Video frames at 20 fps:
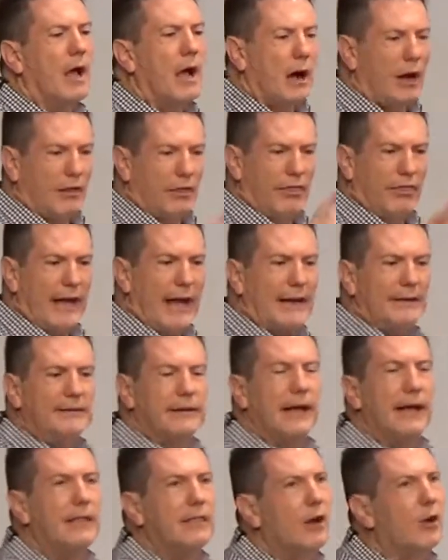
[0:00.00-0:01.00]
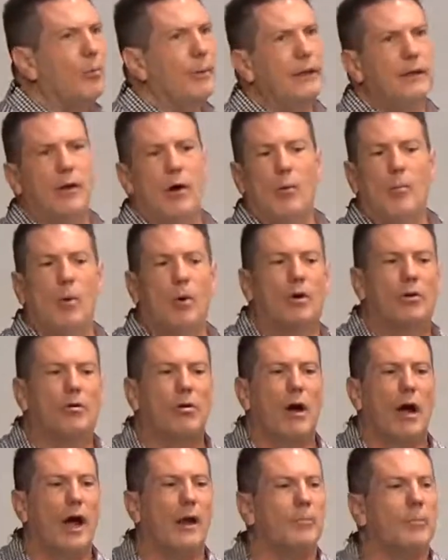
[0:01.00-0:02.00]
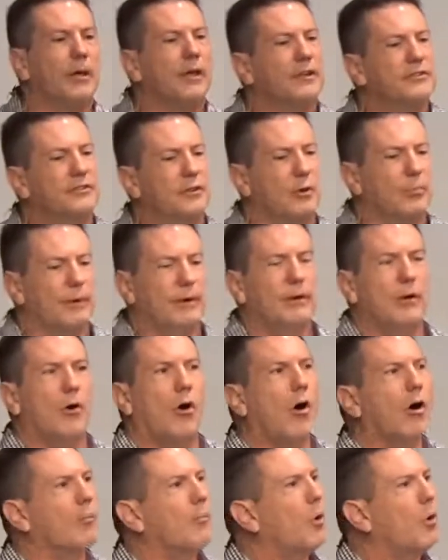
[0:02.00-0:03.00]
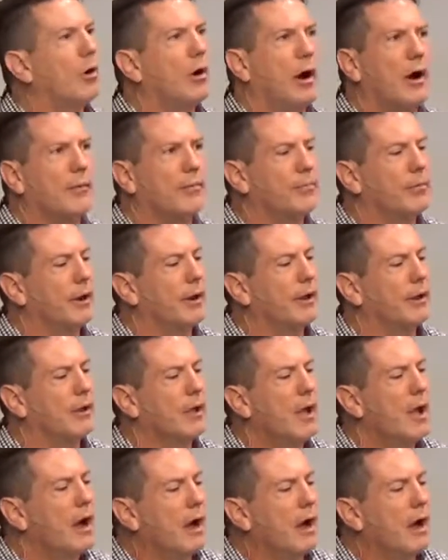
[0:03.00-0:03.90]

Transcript: On that day, there'll be no more crying because there'll be no more heartbreak.